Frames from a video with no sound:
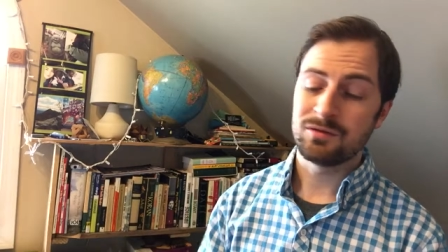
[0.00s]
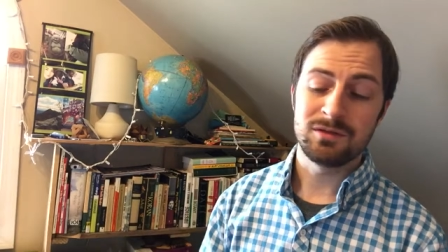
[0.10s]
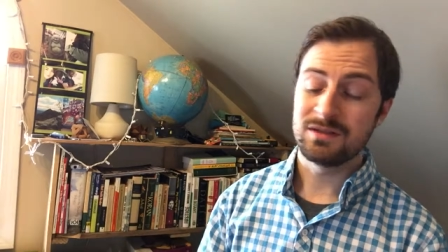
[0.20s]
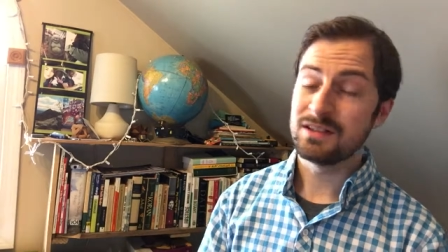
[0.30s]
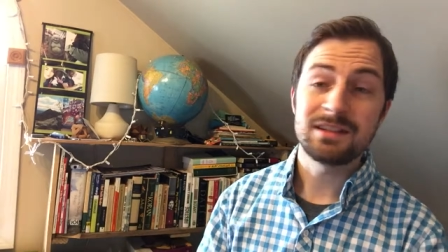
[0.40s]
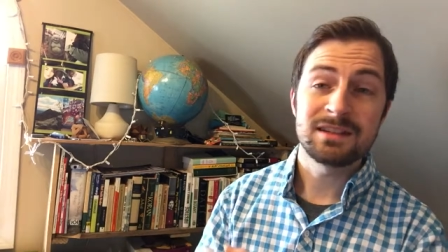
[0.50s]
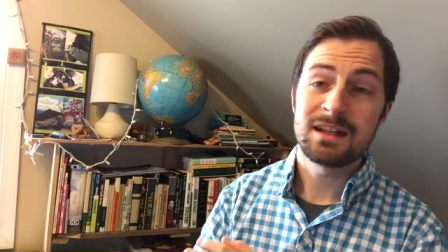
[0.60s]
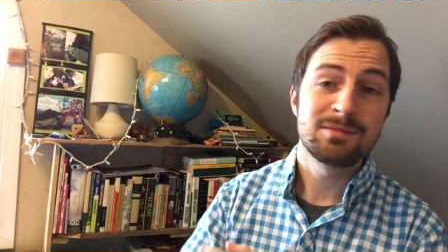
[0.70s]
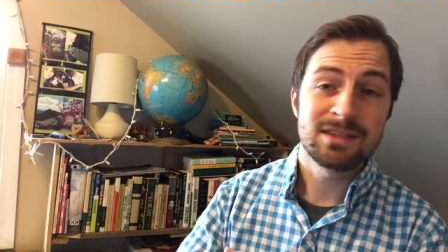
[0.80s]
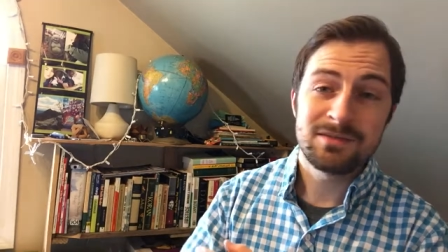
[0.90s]
six
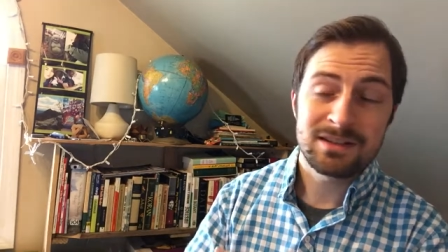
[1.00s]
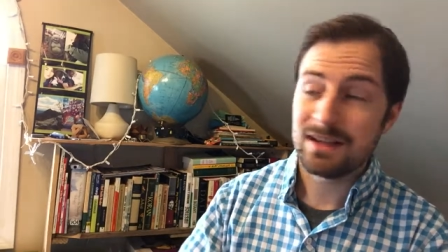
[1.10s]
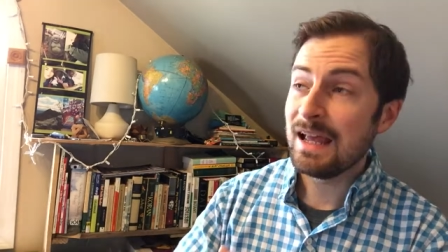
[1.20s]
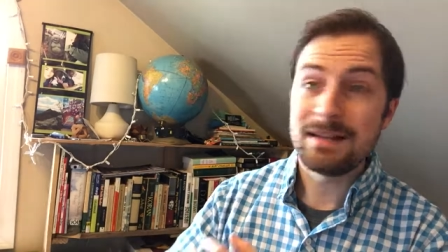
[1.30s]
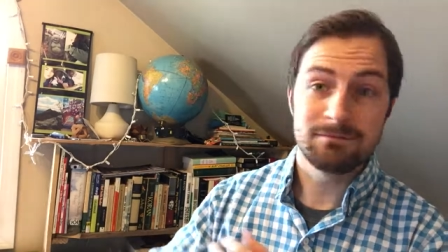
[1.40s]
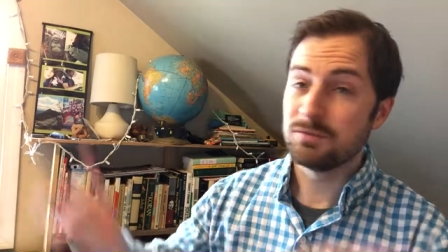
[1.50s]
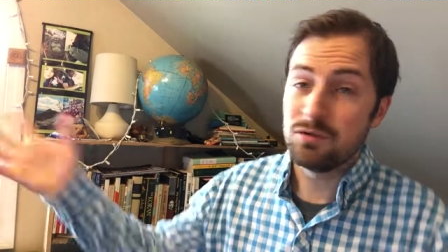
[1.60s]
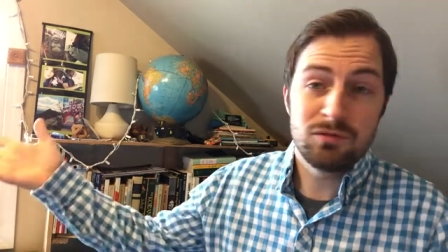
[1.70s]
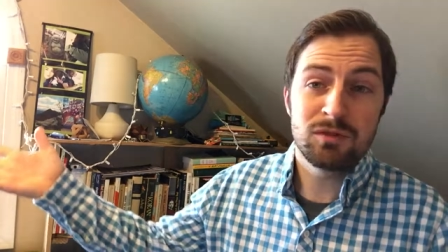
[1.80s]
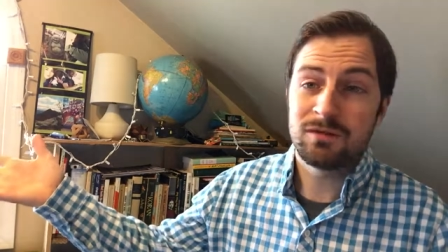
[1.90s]
times, seven, eight,
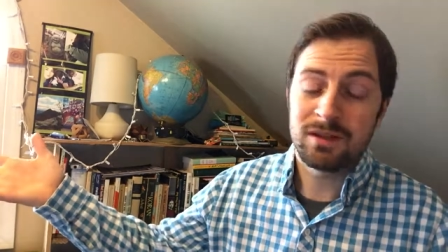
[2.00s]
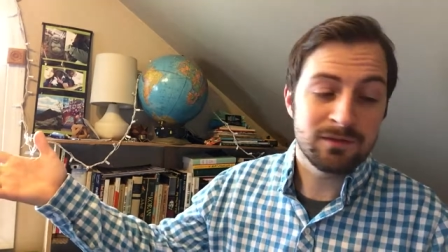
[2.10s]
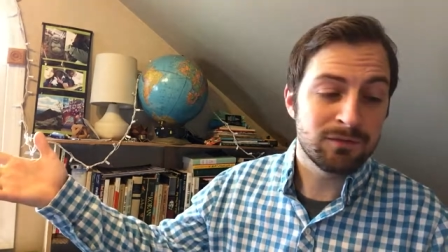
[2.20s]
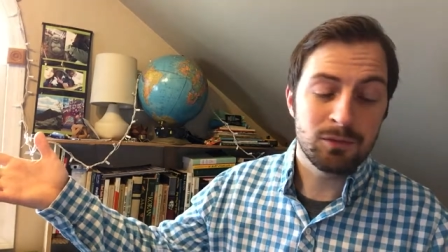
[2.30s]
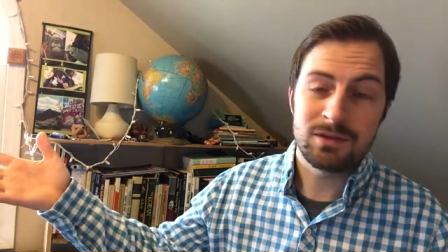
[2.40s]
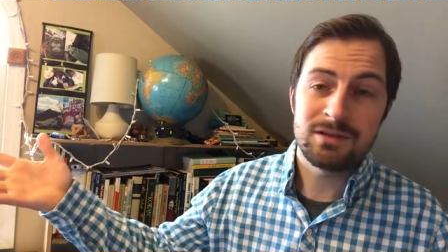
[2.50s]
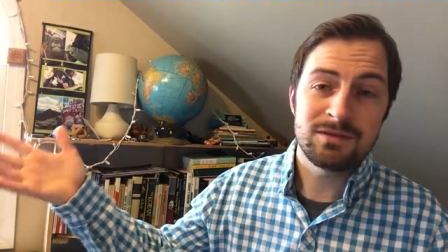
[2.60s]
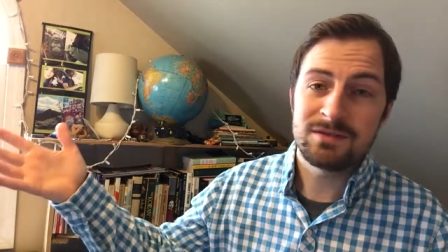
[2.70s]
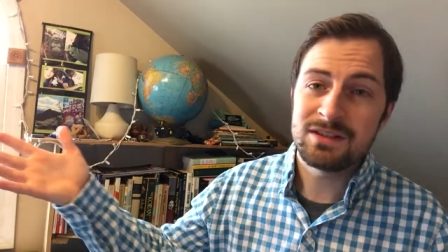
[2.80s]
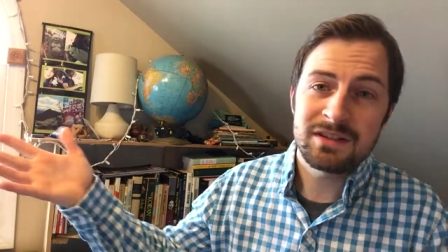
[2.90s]
you can run like 14,
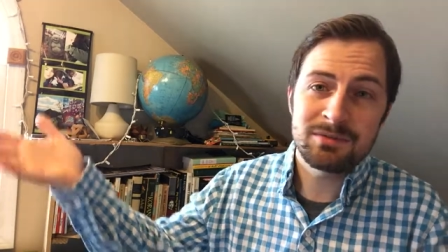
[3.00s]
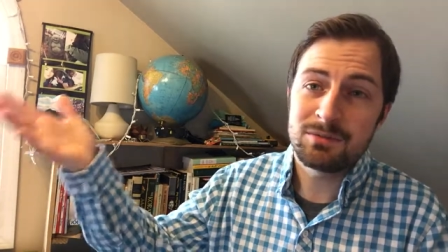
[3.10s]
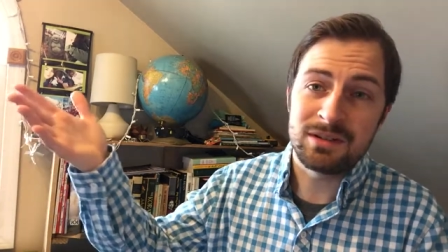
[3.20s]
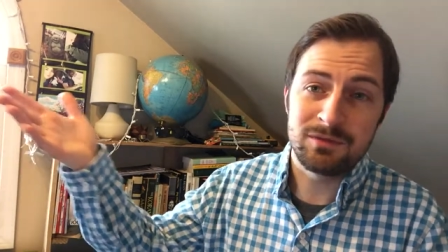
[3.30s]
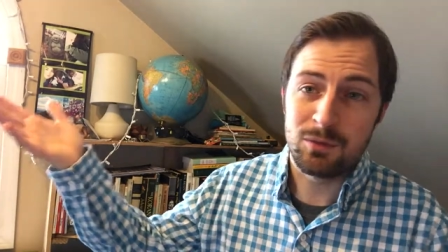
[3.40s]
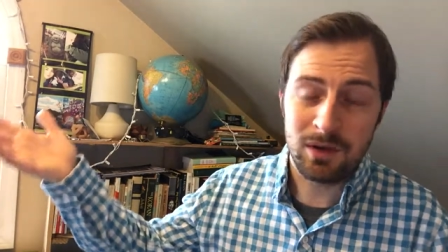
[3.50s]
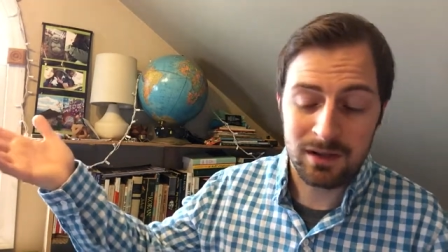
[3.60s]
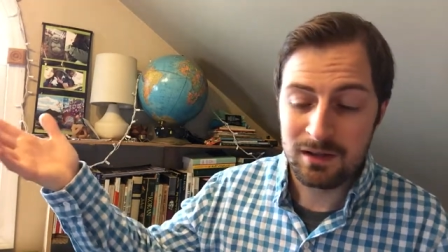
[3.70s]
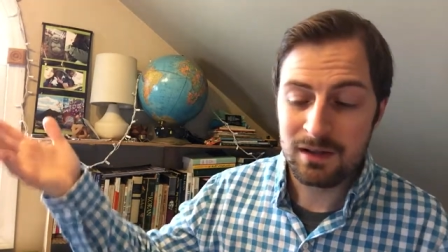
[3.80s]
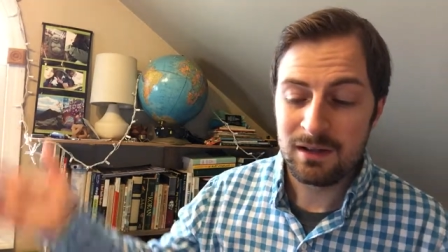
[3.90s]
15 times a week if you want
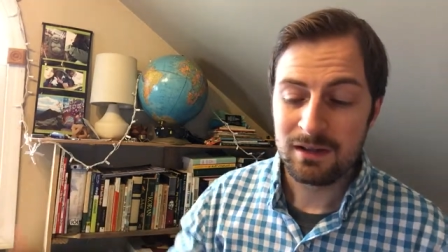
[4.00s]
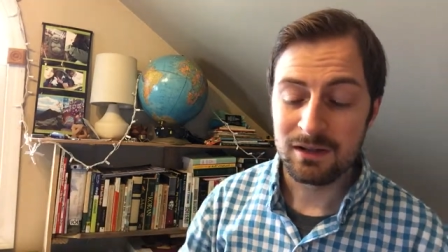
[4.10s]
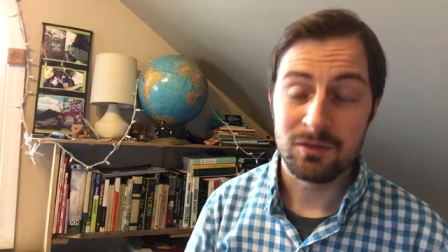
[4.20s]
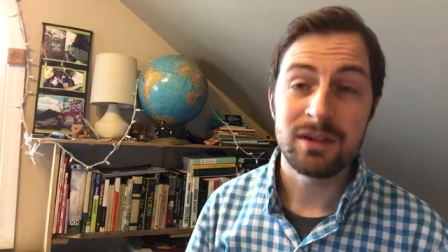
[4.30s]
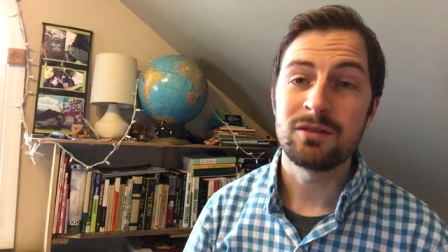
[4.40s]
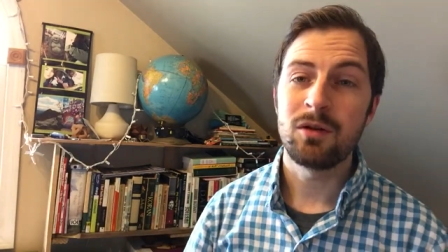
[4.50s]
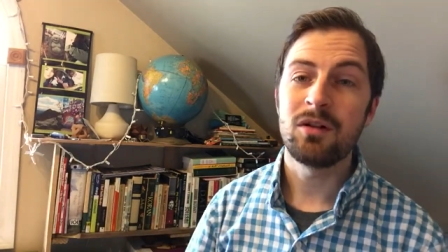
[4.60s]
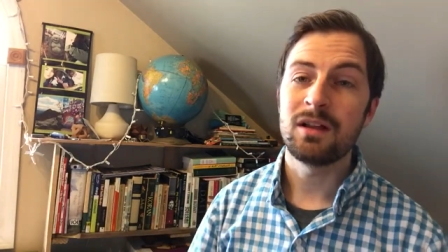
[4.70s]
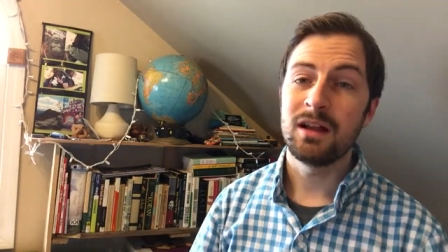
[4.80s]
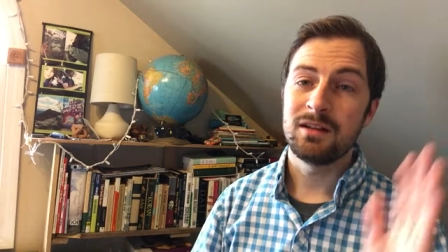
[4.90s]
you know, that's
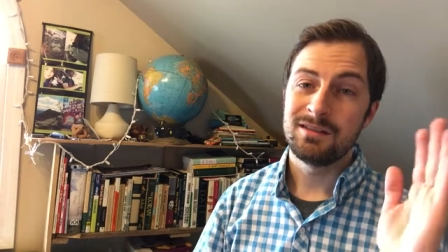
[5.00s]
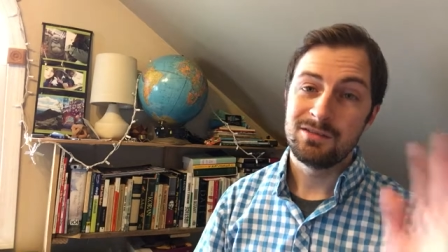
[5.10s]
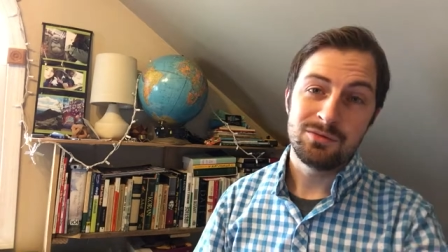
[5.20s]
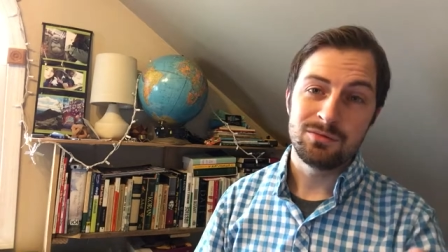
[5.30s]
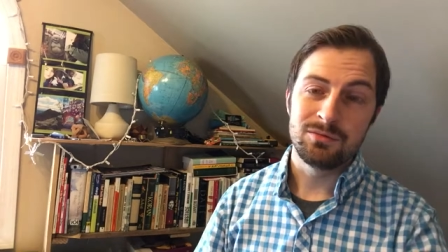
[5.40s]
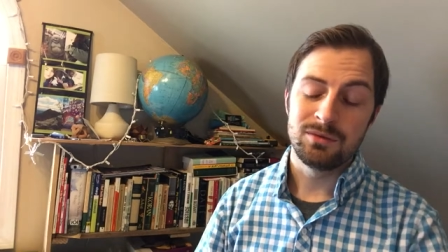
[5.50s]
all on you.